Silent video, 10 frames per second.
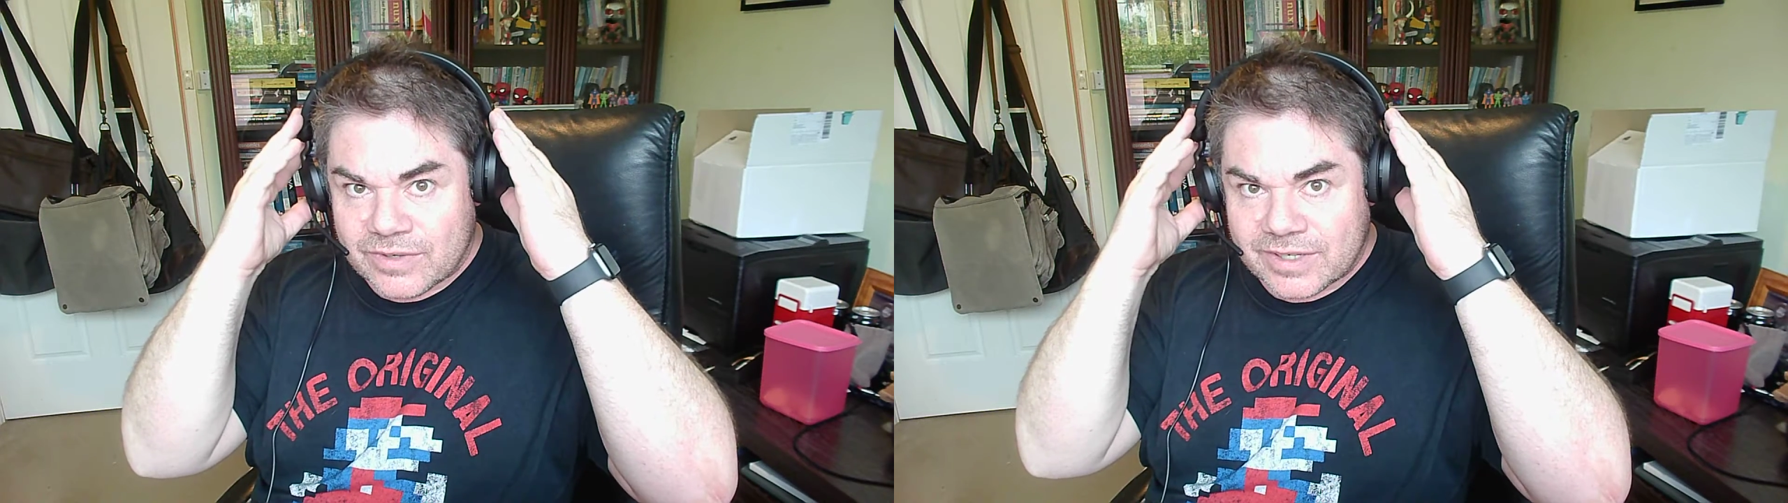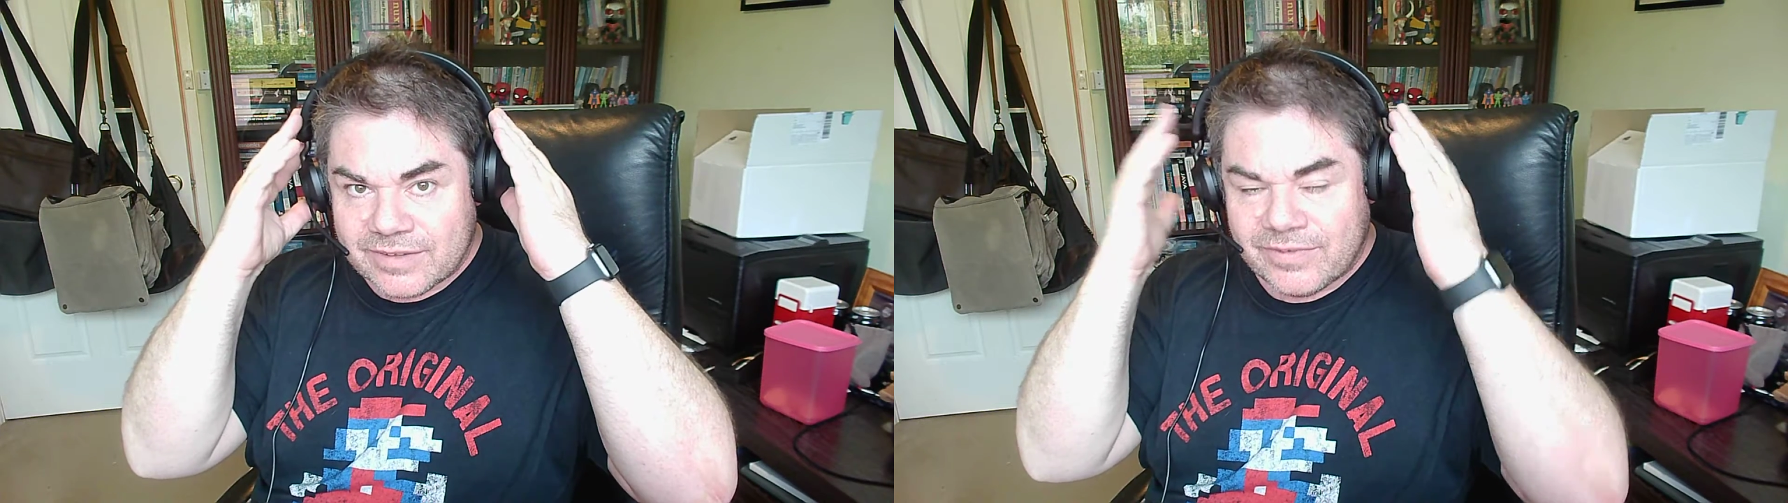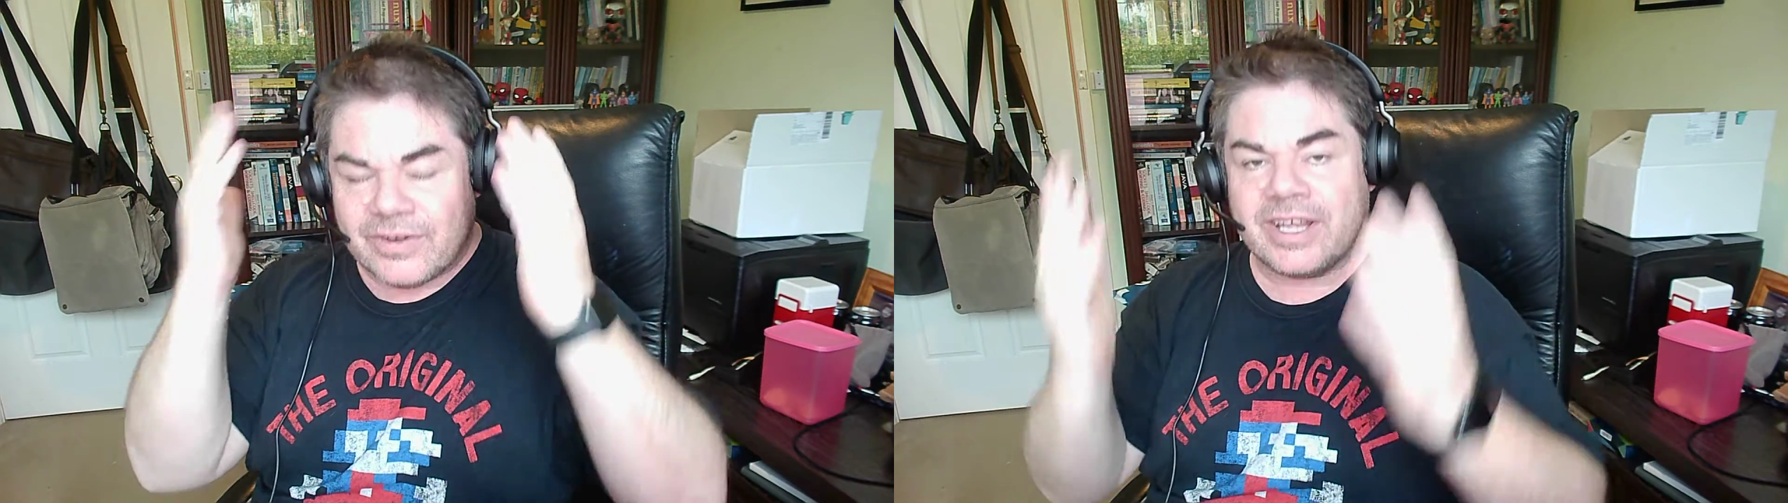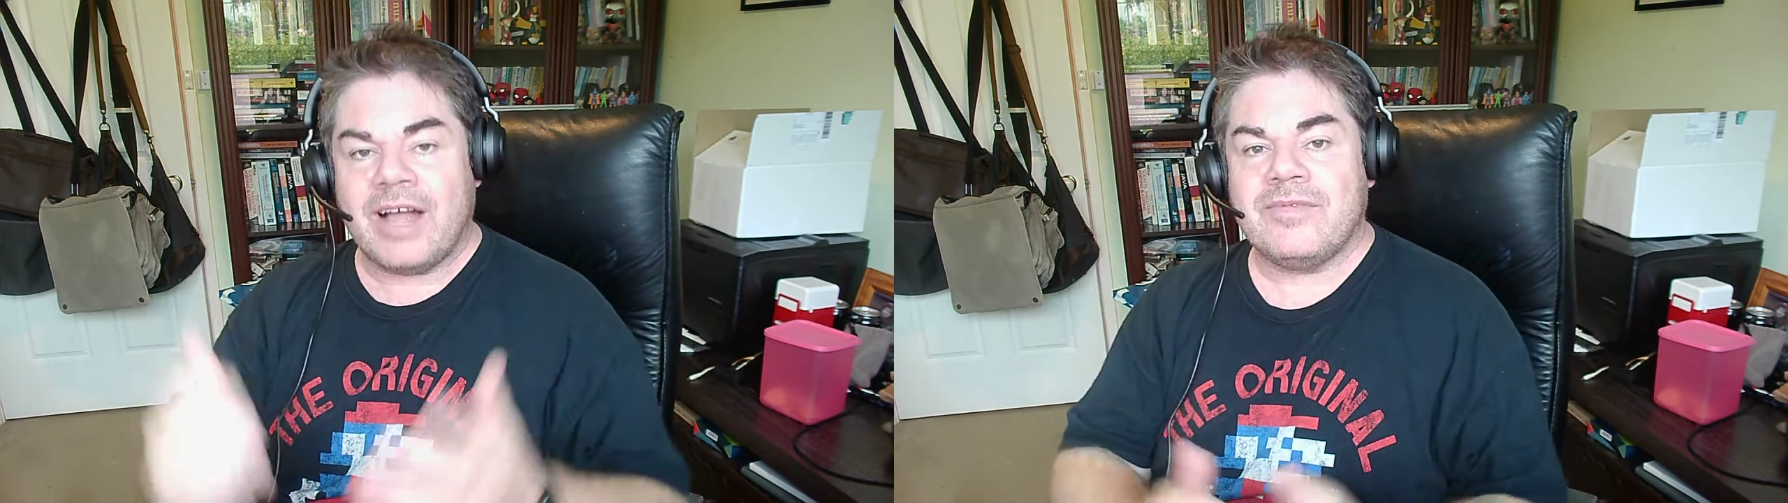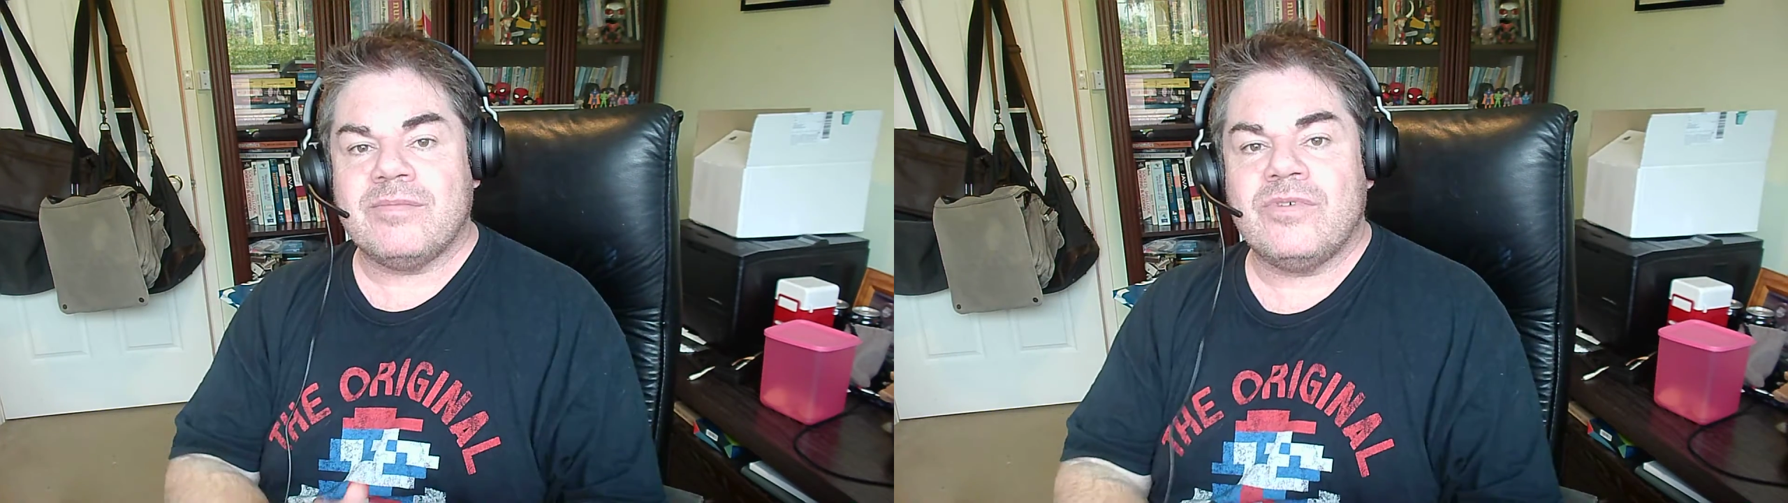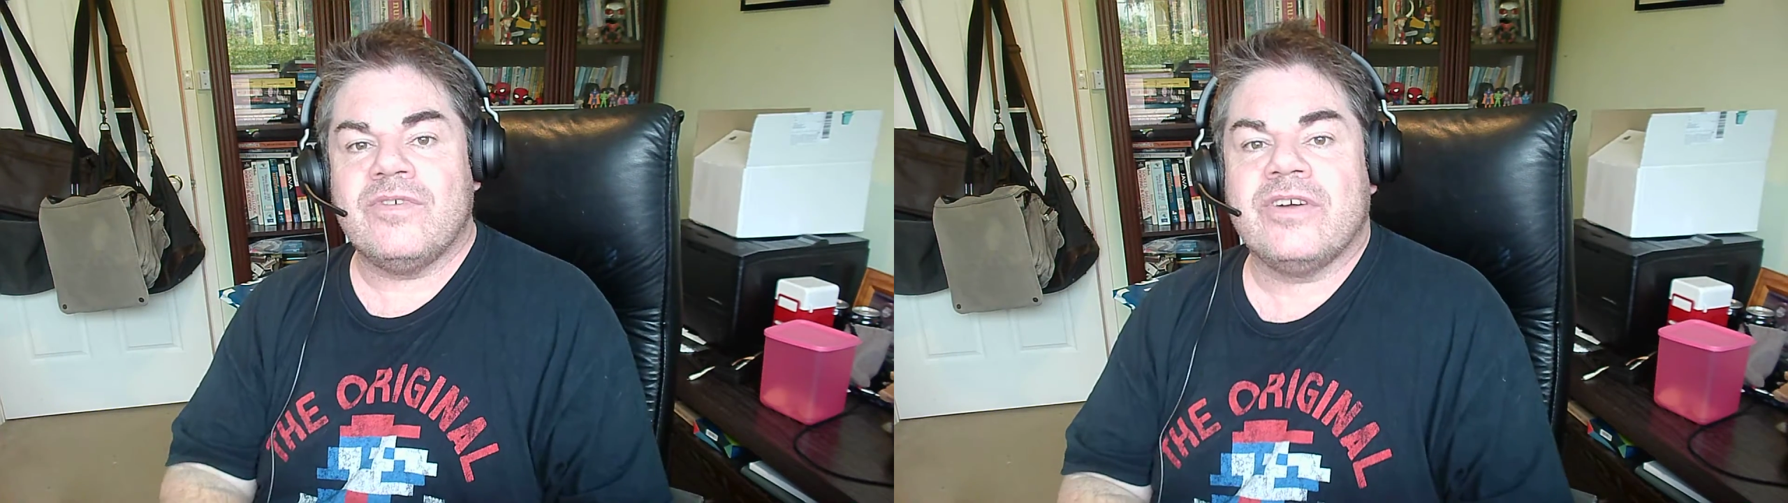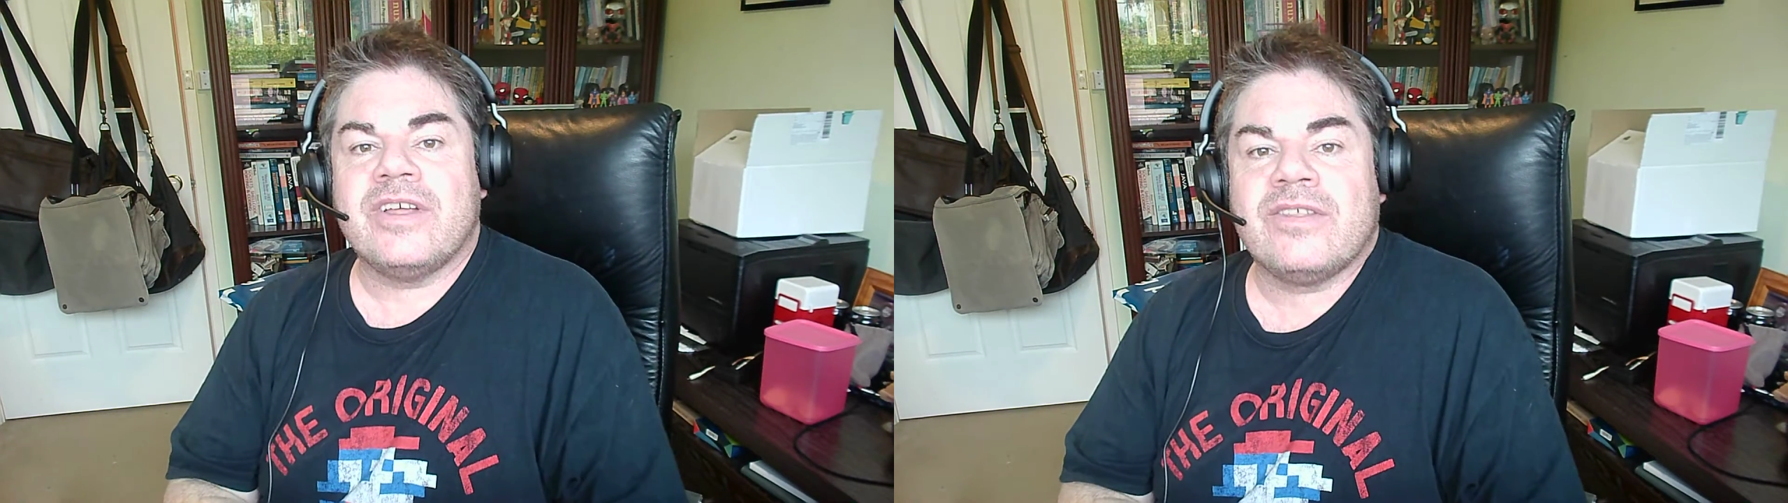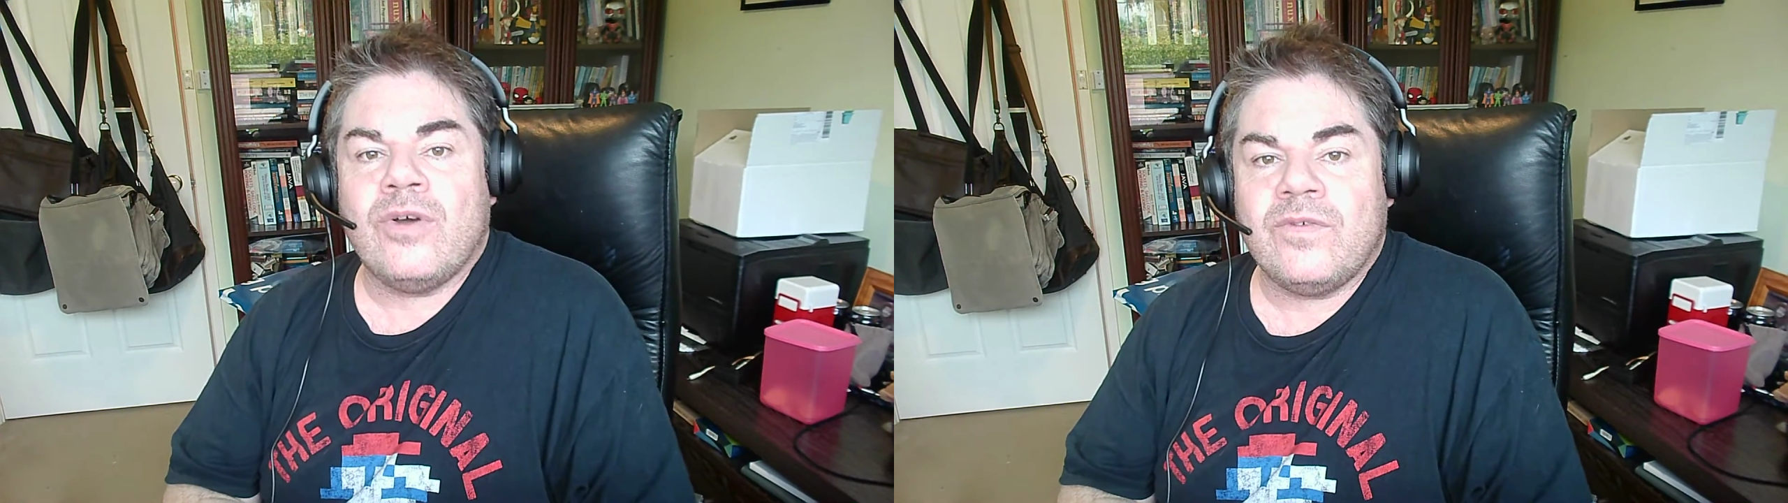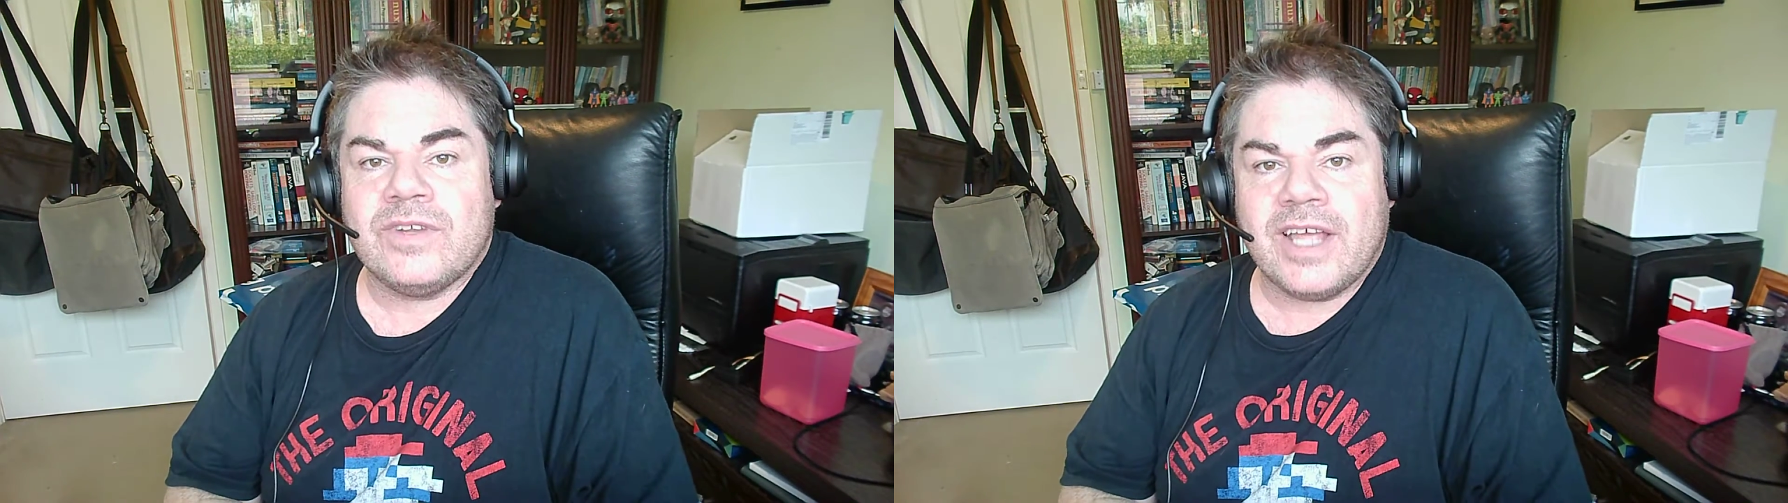It's very comfortable, very soft,